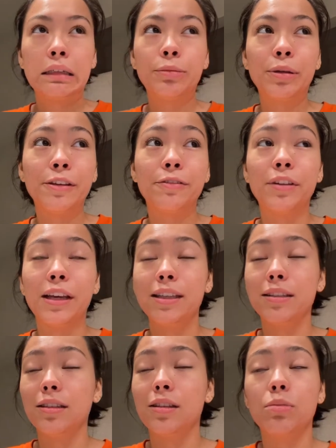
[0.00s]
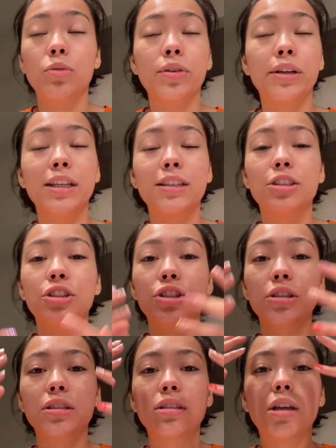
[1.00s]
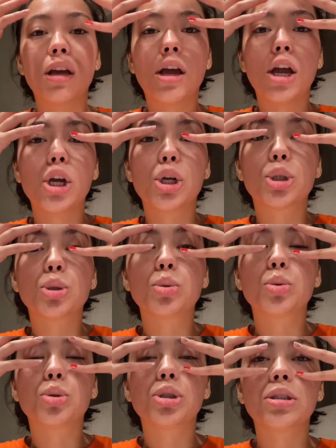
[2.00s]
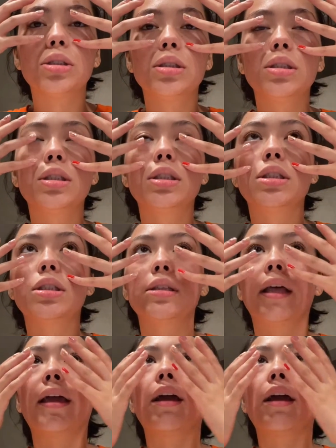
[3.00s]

My face in the morning is just greasy, like